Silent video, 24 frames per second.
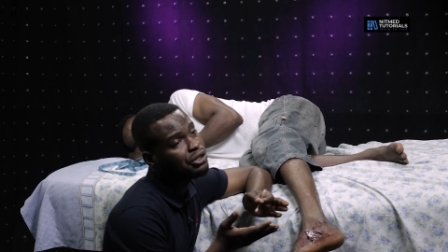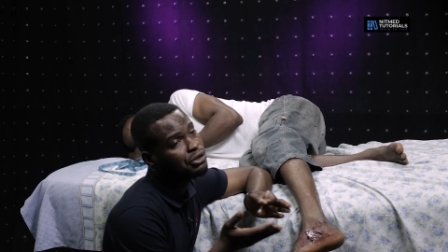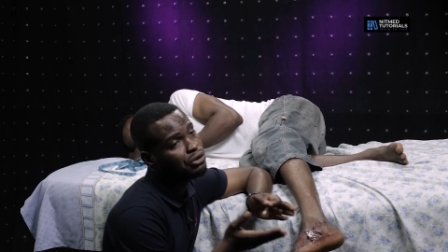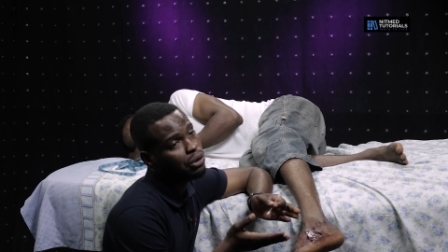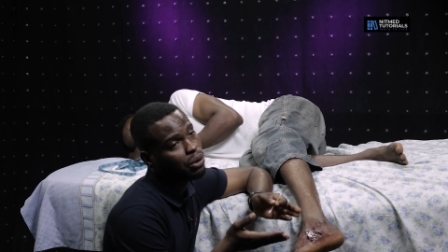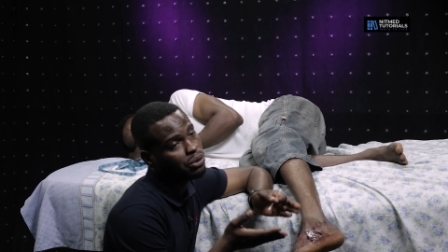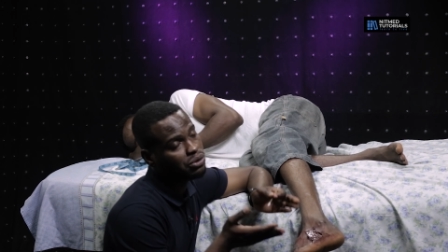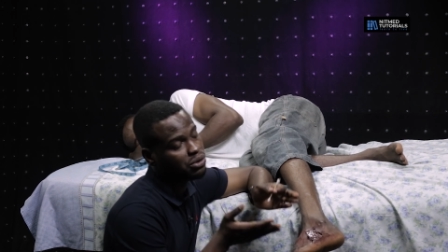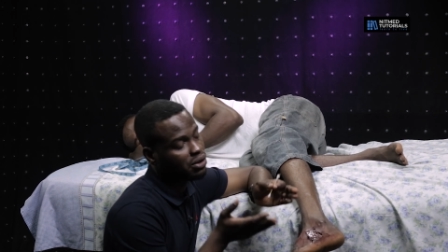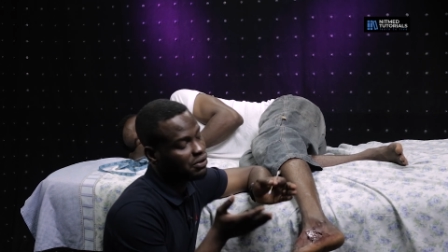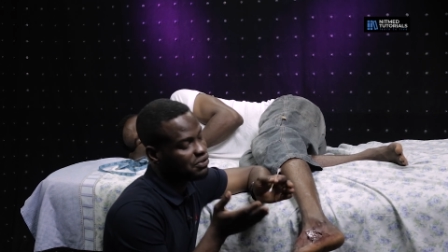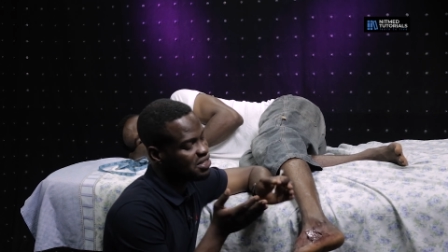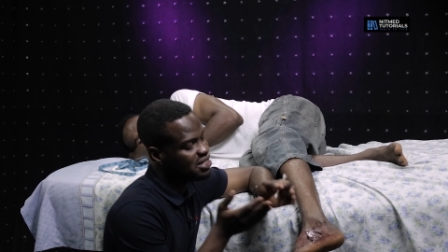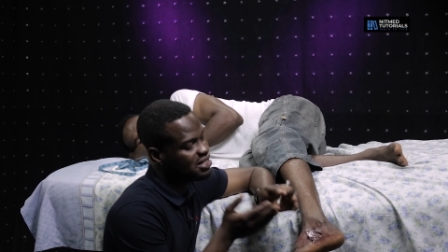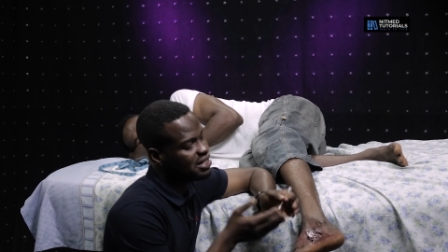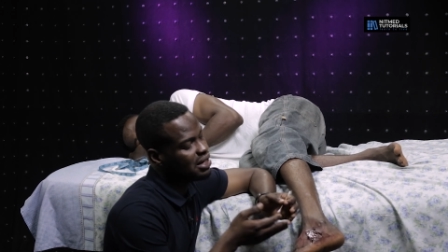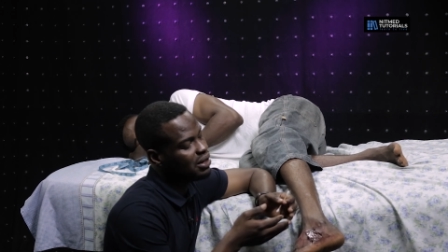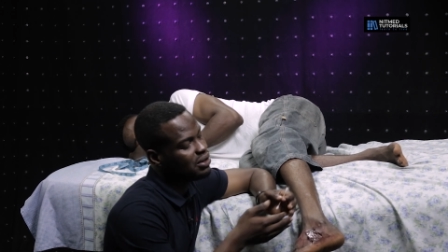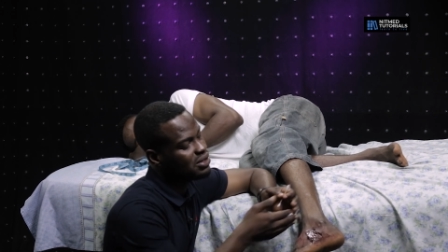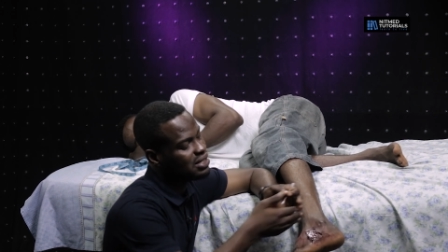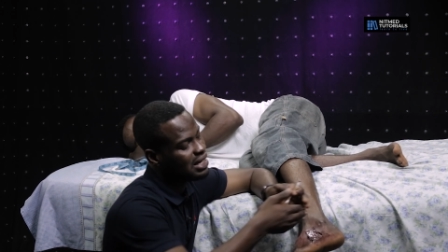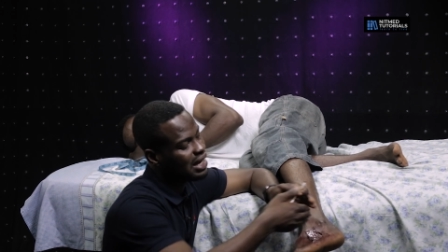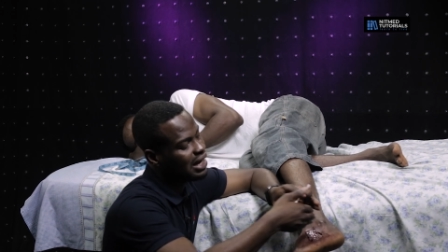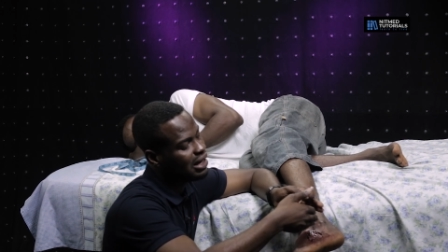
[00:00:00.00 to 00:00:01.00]
growth of
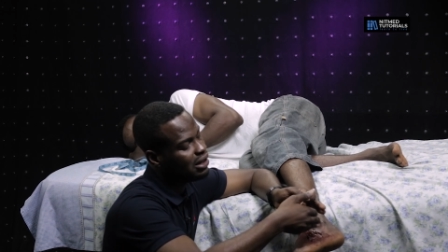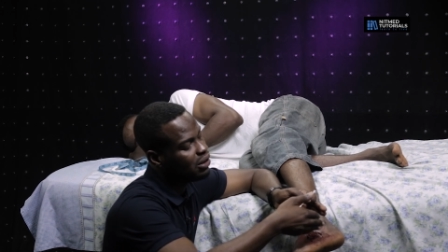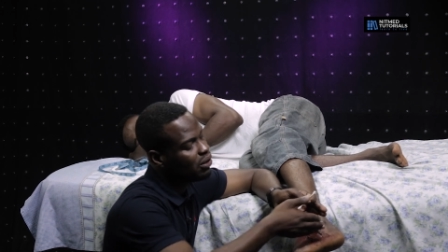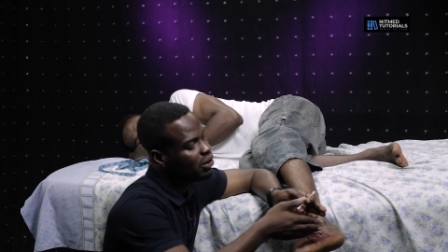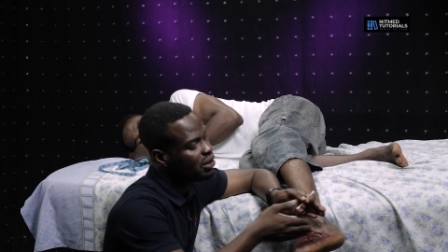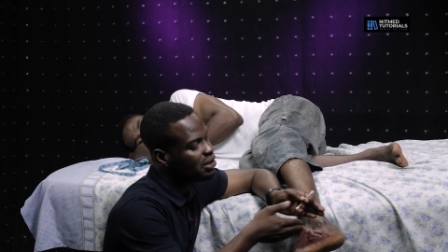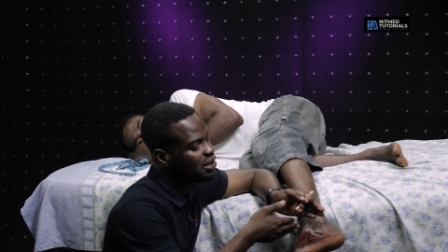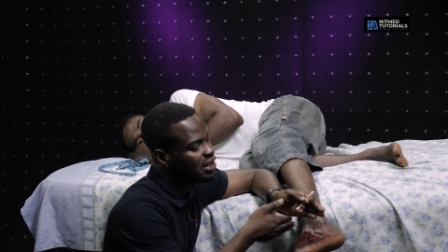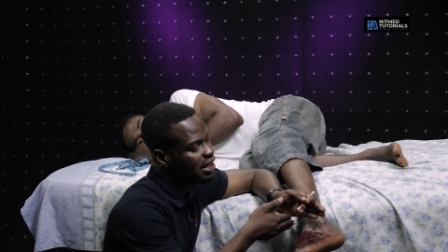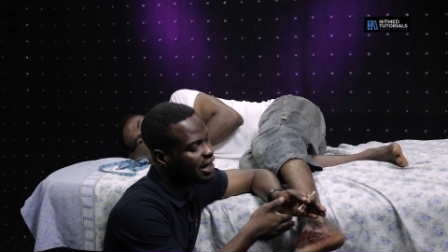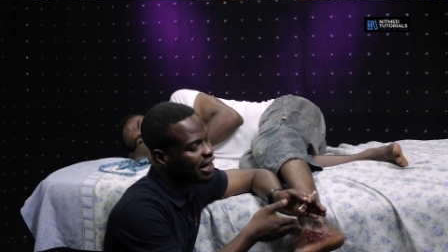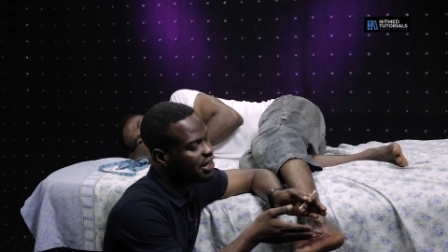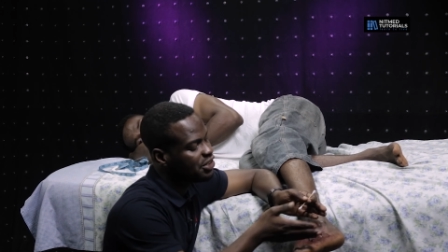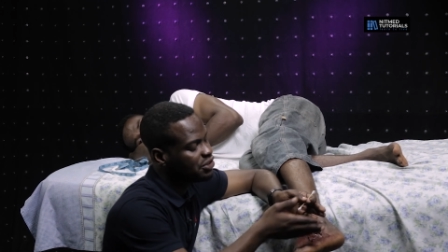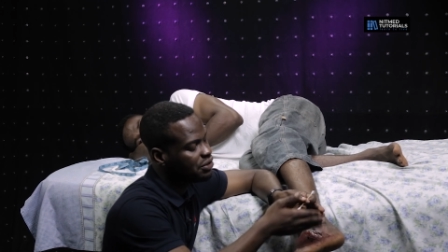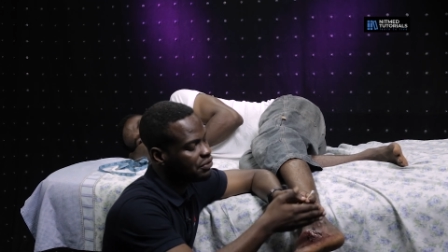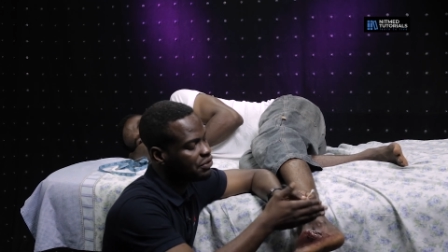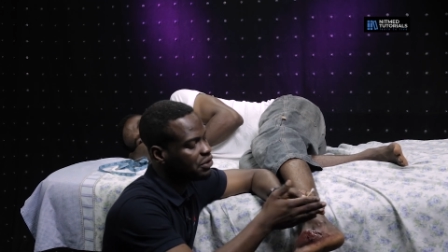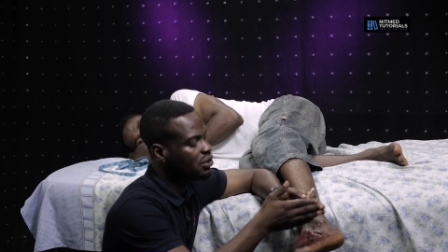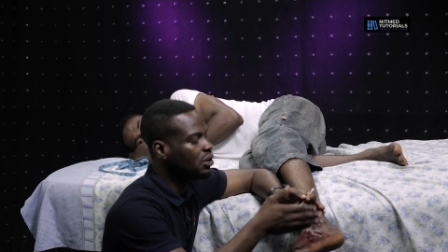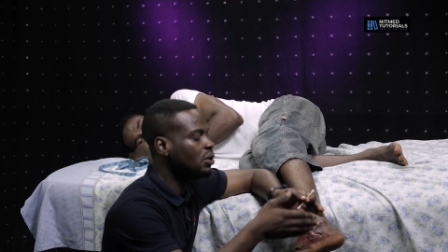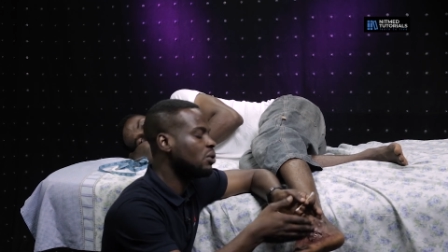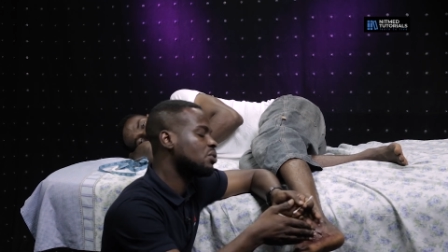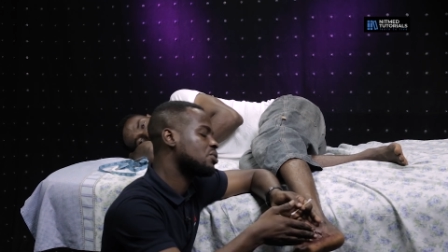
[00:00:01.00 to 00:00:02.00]
cells along the edge
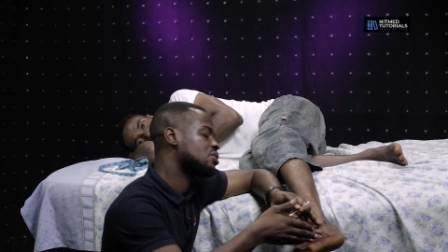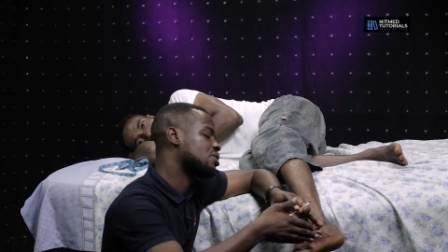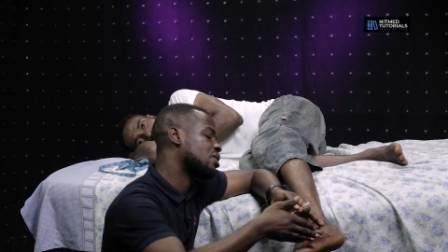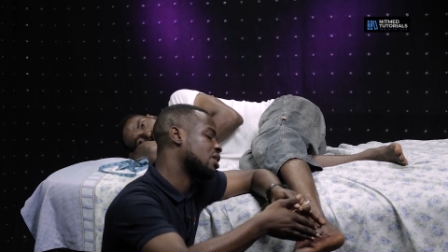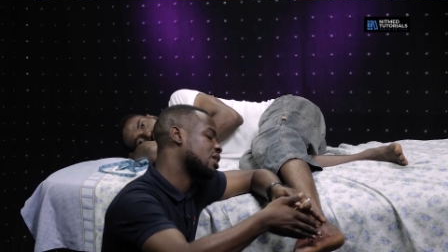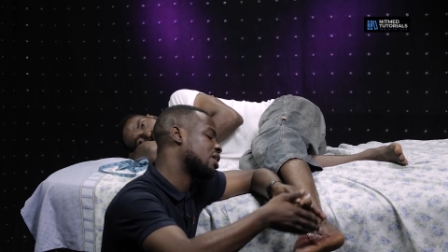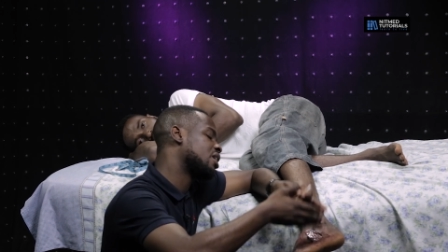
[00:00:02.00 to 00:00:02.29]
of the ulcer,